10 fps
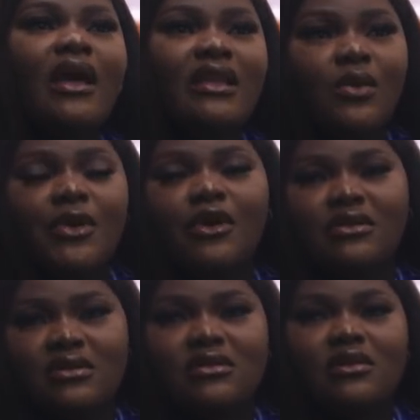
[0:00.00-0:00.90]
And then we
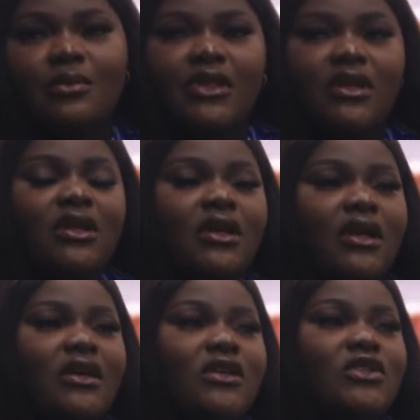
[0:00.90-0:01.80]
got something.
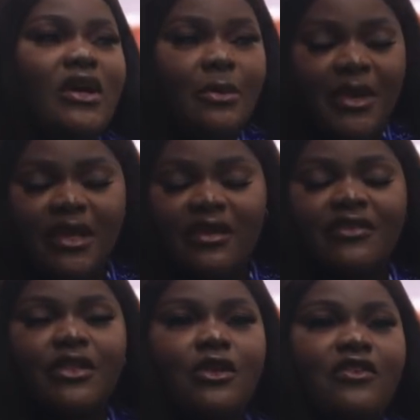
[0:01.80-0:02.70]
So I paid
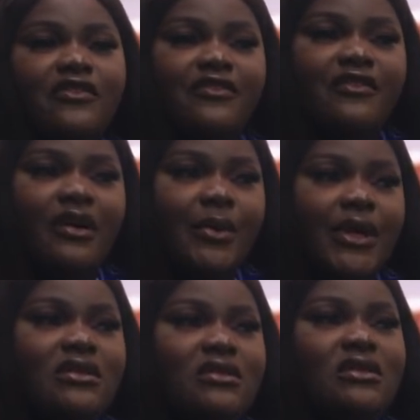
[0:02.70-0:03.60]
everything off. I
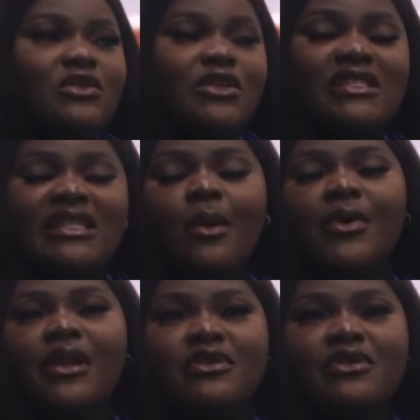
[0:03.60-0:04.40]
went. So this time when I